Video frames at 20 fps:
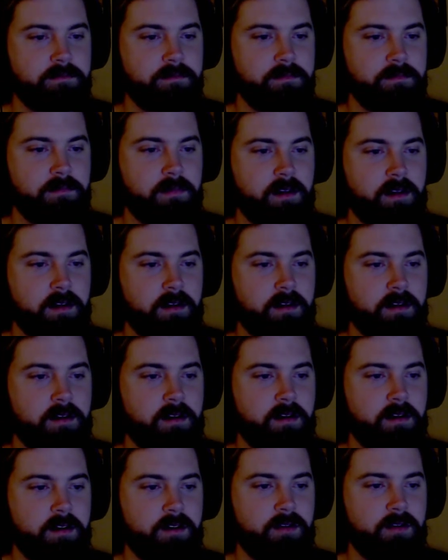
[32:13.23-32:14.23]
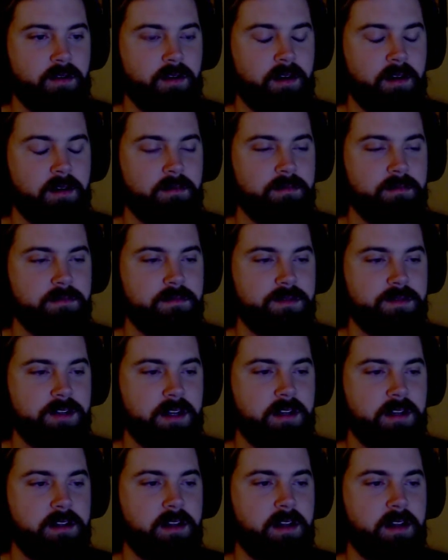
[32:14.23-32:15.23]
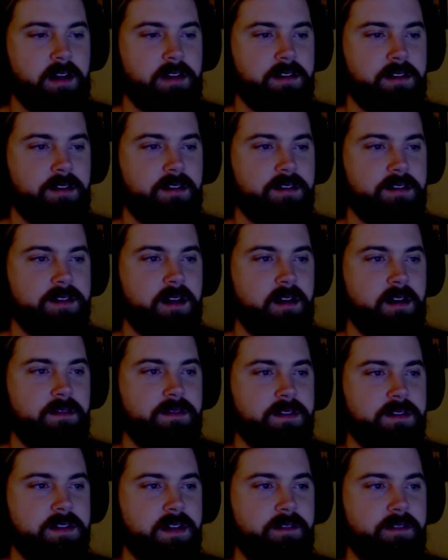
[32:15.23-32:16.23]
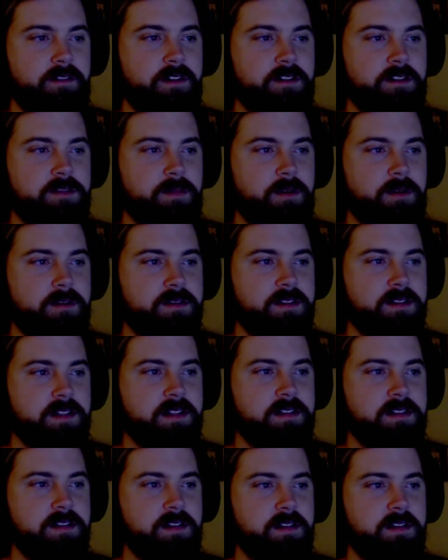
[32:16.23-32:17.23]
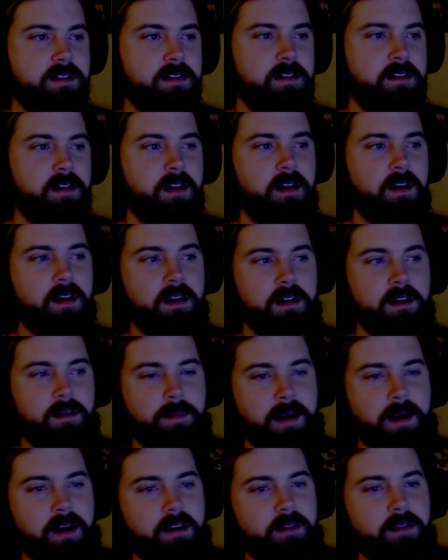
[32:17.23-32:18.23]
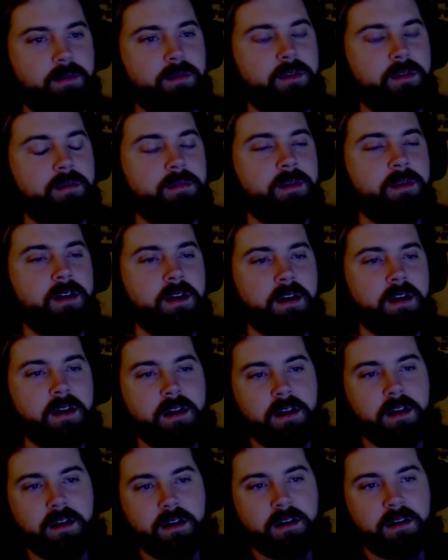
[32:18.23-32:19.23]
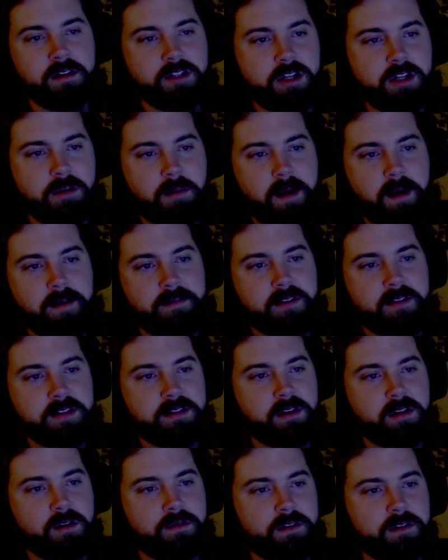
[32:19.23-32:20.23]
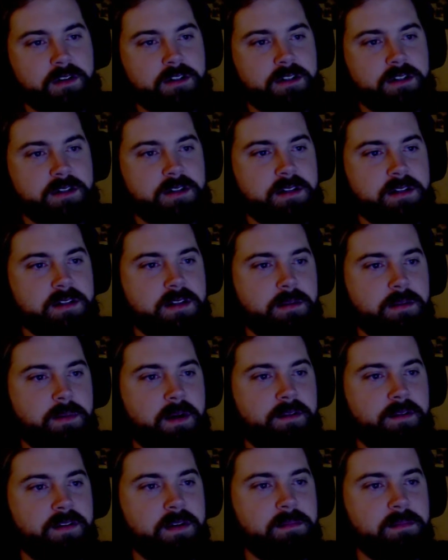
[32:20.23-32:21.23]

the auditorium. She had collected herself and saved us both seats at the back of the room. She waved us over just as the puffy